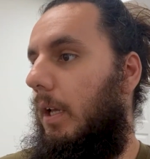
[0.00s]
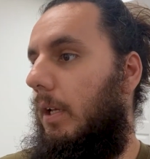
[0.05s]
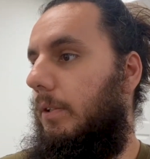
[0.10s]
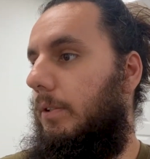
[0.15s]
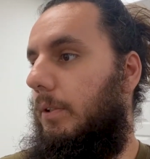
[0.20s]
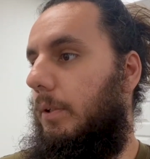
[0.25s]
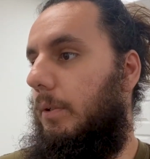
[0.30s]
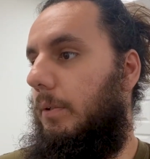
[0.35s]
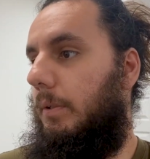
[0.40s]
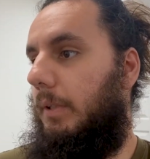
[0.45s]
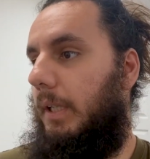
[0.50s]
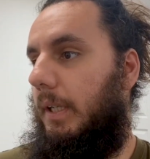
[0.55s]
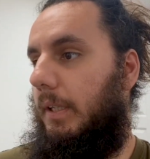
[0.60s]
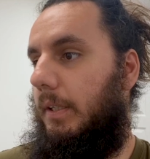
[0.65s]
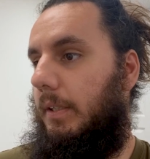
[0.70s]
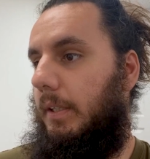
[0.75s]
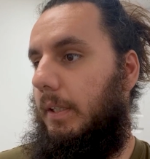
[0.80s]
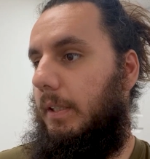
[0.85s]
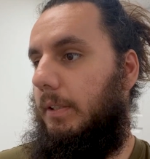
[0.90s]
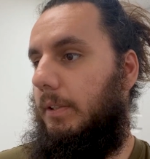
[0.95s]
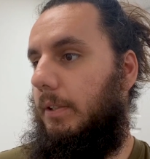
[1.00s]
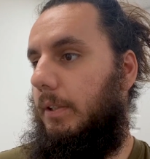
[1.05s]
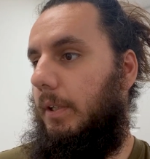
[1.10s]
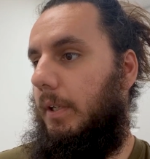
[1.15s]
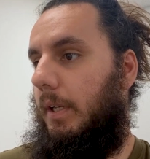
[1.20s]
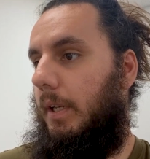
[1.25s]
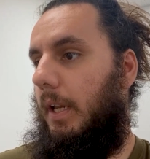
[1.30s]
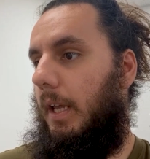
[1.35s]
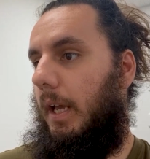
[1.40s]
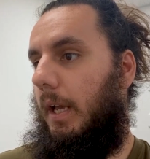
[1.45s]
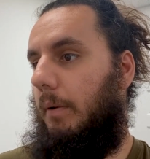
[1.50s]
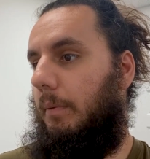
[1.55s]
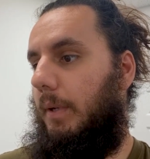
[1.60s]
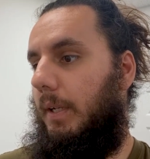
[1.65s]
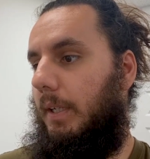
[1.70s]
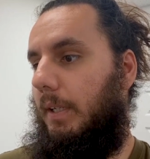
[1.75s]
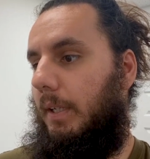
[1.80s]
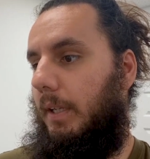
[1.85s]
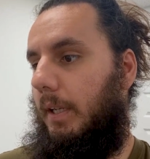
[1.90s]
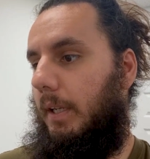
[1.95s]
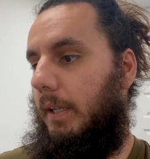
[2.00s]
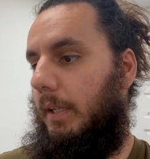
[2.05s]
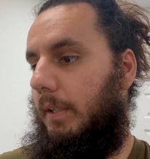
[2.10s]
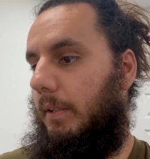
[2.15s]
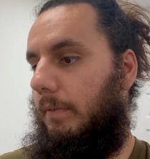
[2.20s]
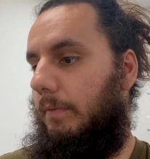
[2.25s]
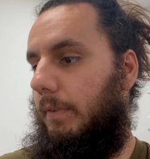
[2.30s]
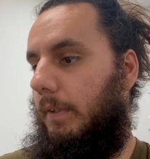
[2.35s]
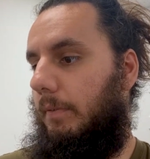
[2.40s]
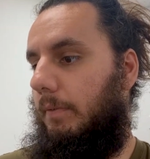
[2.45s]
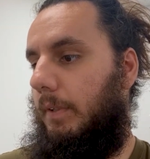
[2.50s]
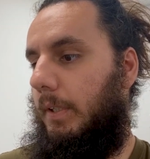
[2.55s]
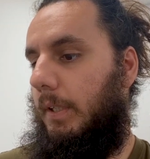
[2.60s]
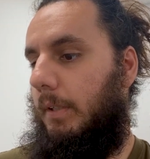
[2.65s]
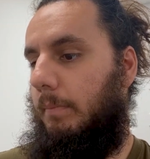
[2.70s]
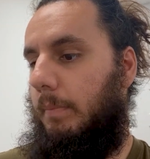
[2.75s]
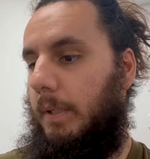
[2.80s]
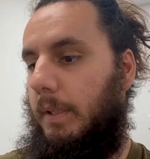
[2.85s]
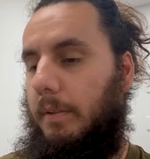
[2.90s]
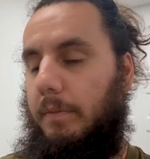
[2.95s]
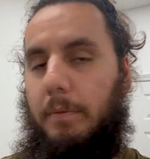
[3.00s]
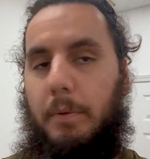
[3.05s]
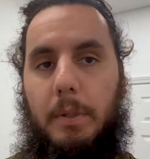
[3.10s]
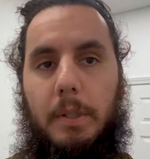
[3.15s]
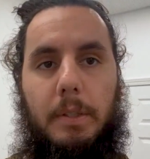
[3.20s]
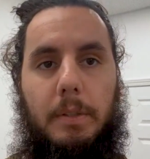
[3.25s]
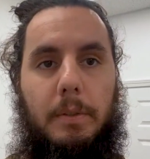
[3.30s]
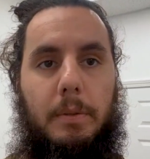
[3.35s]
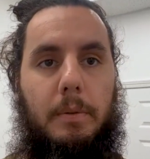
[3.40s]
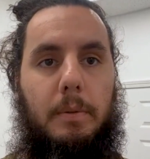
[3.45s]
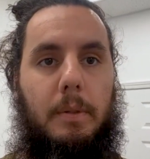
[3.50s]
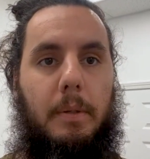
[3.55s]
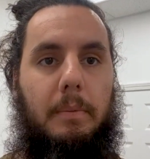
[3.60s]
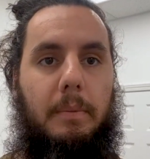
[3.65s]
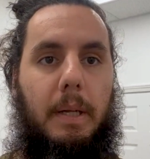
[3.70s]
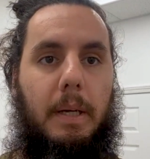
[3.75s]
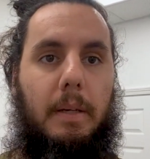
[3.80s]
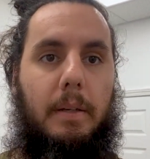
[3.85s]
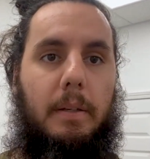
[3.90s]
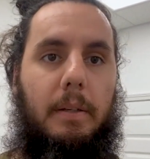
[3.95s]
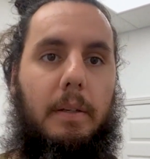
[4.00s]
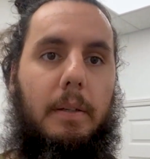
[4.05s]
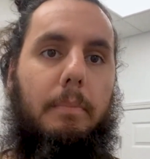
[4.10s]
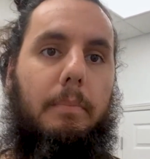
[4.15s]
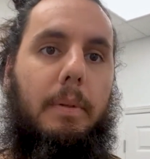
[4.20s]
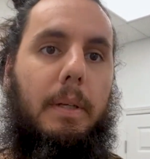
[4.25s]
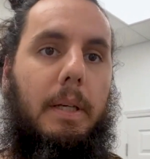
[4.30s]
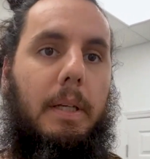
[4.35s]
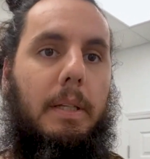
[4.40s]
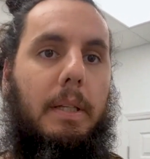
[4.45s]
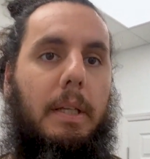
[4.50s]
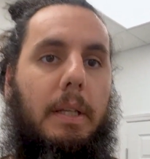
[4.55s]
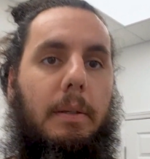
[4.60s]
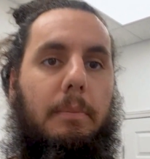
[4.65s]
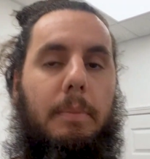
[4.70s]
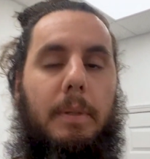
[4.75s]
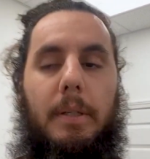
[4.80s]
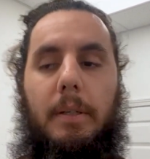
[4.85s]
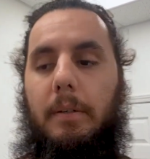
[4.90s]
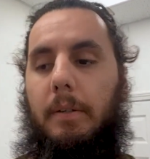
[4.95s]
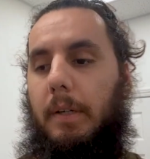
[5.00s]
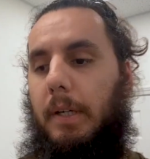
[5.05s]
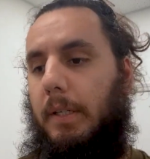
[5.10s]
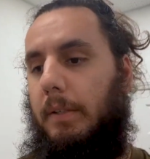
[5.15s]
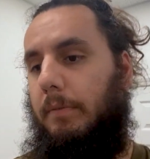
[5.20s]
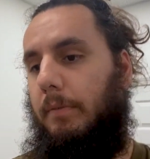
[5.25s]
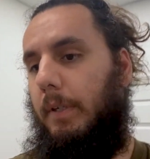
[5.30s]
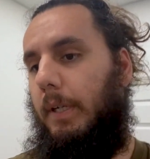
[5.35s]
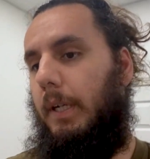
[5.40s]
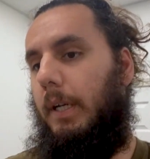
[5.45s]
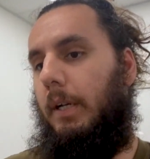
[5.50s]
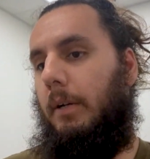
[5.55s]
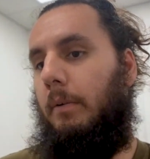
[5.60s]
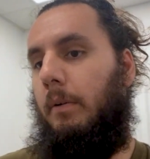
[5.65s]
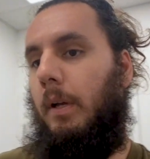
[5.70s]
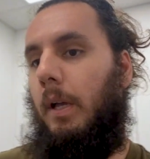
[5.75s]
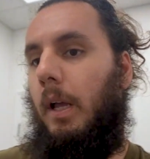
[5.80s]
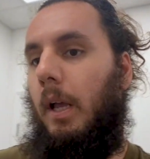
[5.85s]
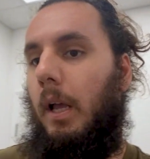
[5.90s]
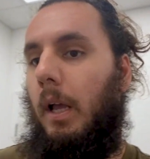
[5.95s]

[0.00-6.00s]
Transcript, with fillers: So that is good. I wanted to hit 50, but 42, I'm not going to complain. That'll be all right for now.